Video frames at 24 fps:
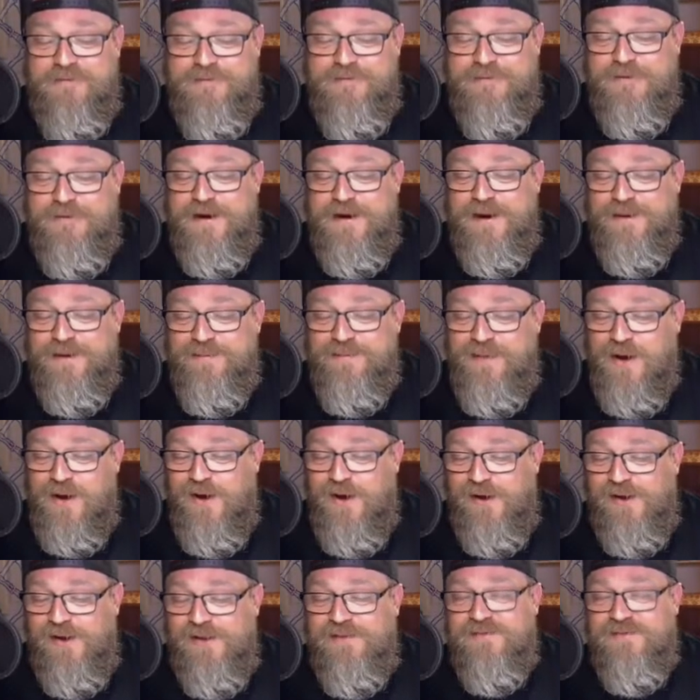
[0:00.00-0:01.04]
freed up
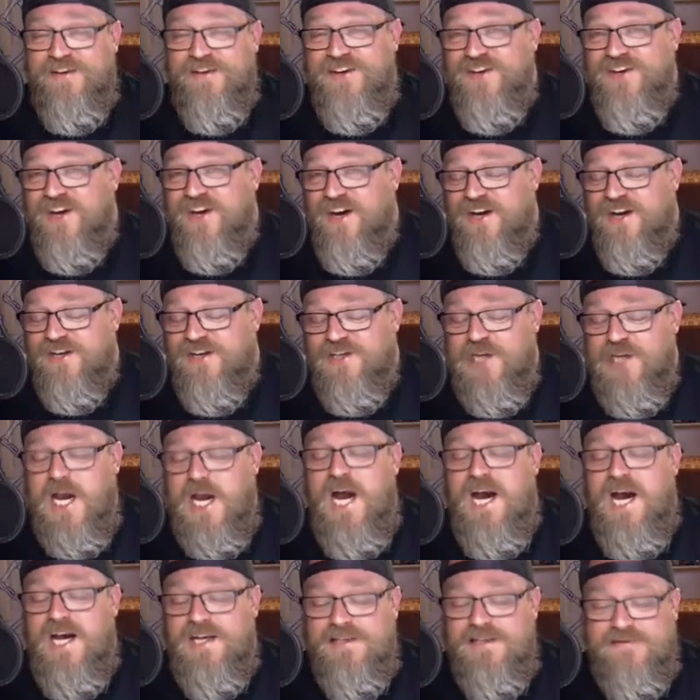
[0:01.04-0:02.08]
all the Vontage
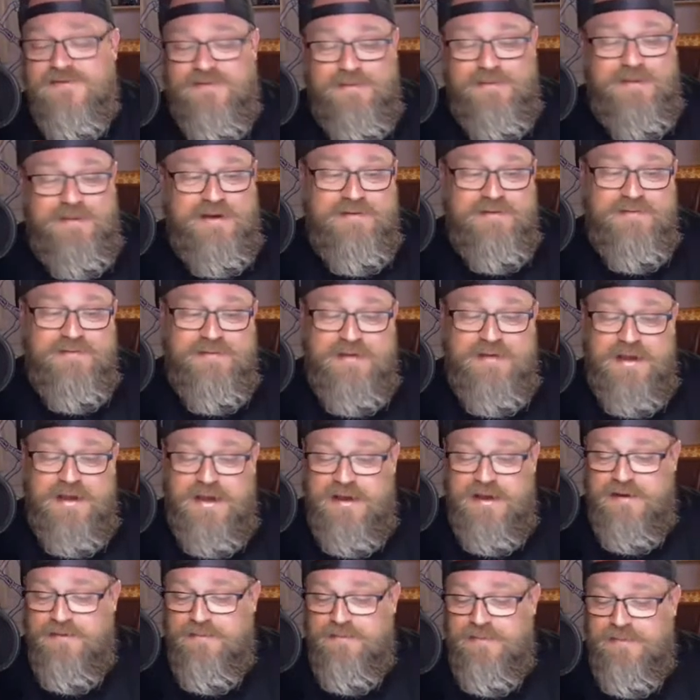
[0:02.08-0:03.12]
cards from
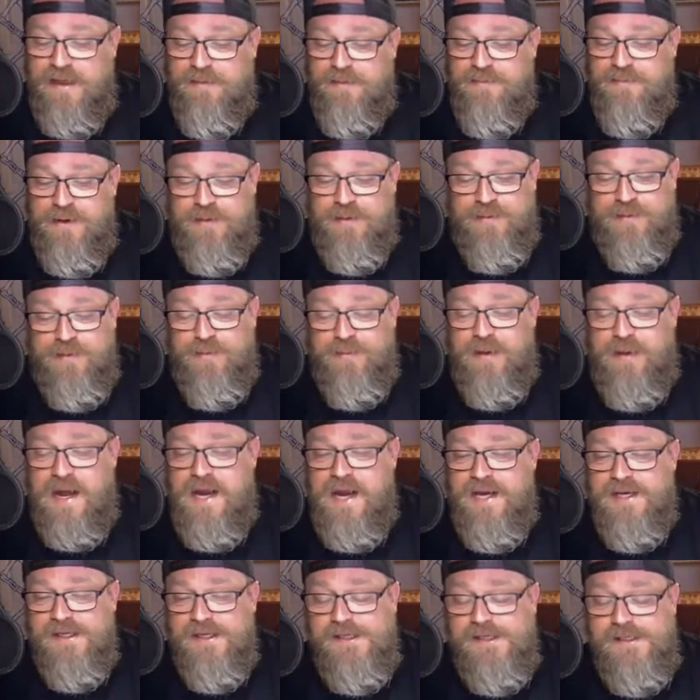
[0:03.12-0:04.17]
that purple
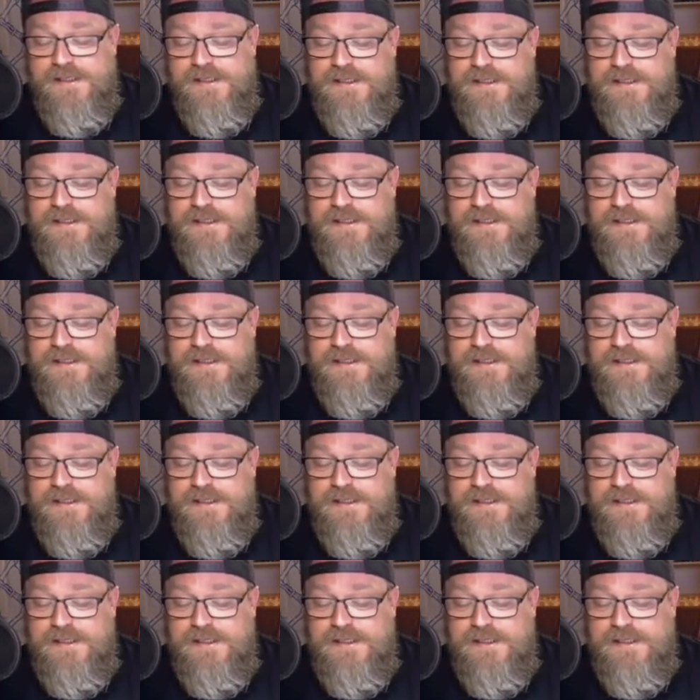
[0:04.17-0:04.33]
binder.